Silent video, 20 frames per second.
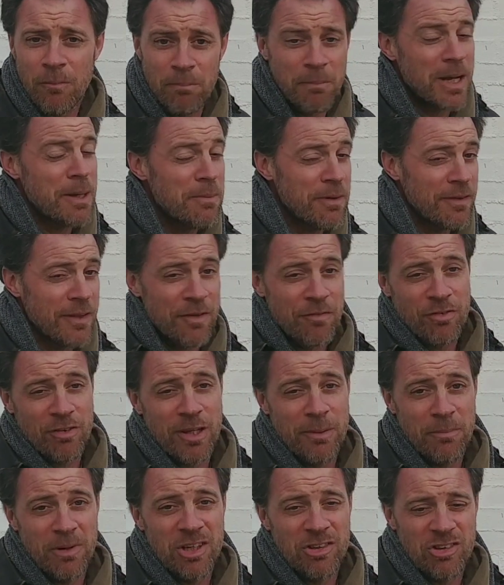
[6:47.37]
Maybe they've
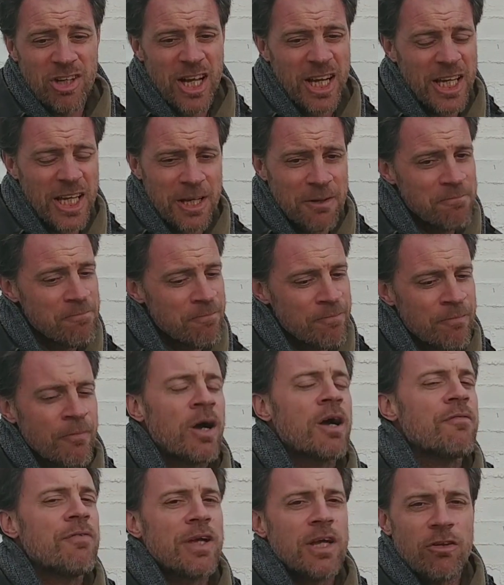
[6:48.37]
seen my jacket.
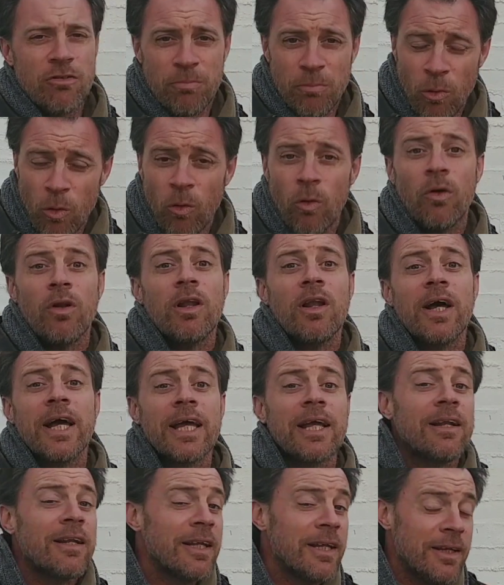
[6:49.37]
I think it's more
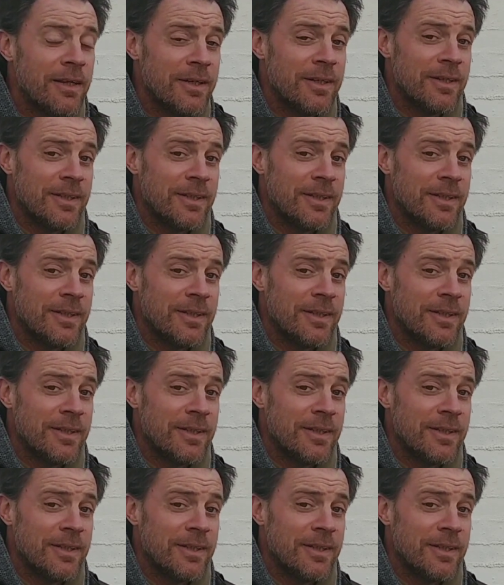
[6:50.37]
likely